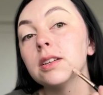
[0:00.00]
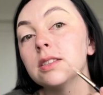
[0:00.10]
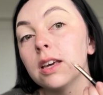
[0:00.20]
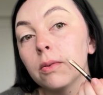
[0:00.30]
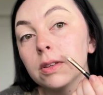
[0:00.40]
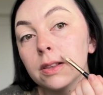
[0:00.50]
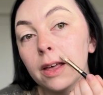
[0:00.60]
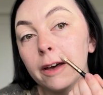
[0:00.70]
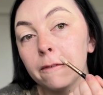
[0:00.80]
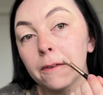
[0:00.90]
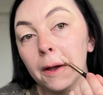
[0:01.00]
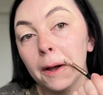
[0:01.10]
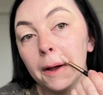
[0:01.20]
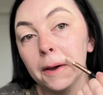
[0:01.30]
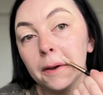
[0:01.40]
take what's left
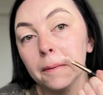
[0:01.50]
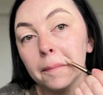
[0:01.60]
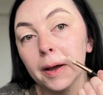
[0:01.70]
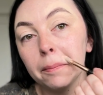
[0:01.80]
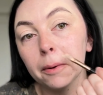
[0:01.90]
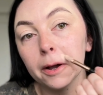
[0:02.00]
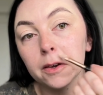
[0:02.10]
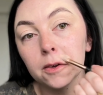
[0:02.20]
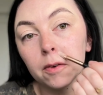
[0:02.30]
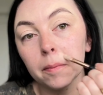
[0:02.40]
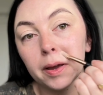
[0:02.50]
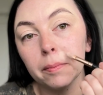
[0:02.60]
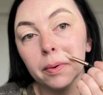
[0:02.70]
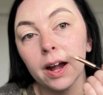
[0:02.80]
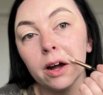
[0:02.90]
on my brush from my
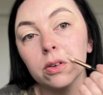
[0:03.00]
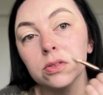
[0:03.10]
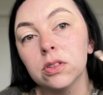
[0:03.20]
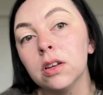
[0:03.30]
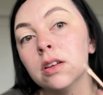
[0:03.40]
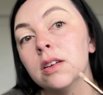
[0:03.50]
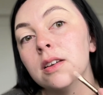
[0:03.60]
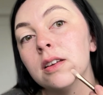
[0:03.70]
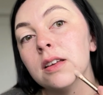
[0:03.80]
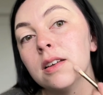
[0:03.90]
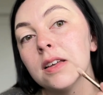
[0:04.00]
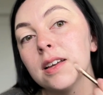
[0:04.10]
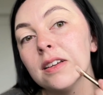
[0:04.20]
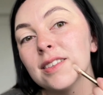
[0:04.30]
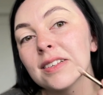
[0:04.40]
brows
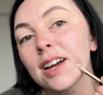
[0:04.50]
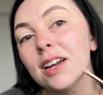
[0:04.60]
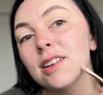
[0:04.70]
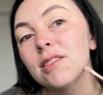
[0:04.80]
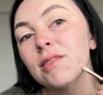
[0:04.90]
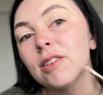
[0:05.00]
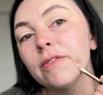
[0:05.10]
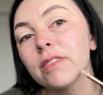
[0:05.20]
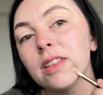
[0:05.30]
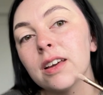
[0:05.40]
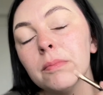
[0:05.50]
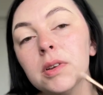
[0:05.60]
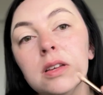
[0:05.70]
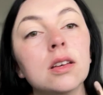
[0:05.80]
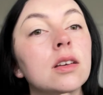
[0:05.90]
and just kind of go over
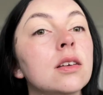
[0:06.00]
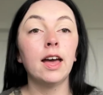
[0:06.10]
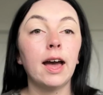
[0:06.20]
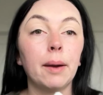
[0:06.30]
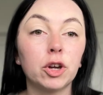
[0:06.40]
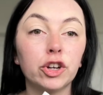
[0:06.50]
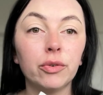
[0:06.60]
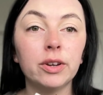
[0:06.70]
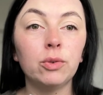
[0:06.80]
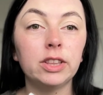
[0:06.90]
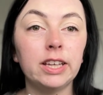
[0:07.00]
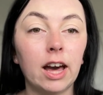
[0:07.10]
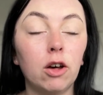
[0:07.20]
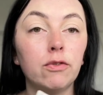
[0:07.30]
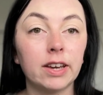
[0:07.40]
them. I'm gonna go in with the
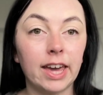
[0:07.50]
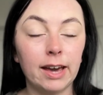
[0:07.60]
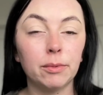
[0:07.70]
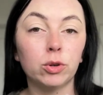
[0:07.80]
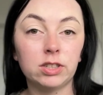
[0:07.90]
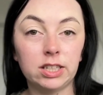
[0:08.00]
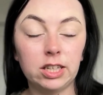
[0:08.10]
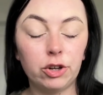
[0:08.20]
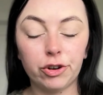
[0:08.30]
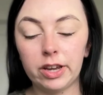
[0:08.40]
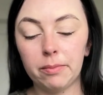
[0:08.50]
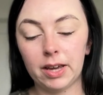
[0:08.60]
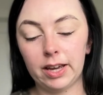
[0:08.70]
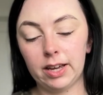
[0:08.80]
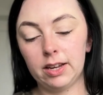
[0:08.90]
e.l.f. Camo CC Cream
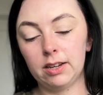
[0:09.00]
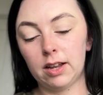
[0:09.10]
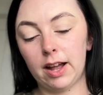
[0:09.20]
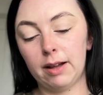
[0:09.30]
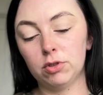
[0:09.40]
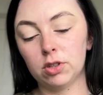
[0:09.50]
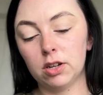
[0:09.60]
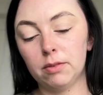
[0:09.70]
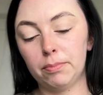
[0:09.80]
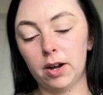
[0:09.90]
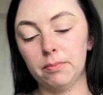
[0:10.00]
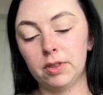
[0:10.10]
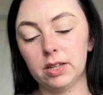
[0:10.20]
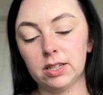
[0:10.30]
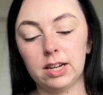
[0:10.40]
and I'm just gonna pump
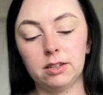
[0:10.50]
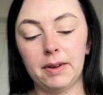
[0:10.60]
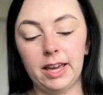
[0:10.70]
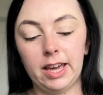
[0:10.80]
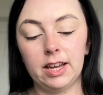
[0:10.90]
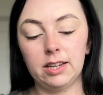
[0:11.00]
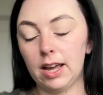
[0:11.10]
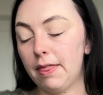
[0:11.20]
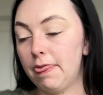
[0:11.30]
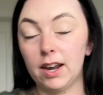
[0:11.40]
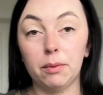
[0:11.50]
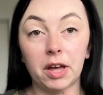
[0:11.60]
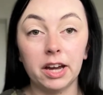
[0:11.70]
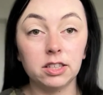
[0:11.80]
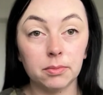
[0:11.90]
this onto my hand and then
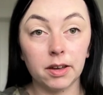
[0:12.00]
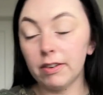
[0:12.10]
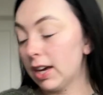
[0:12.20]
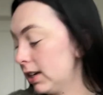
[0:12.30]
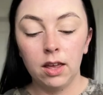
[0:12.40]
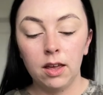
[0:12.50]
apply it to my face.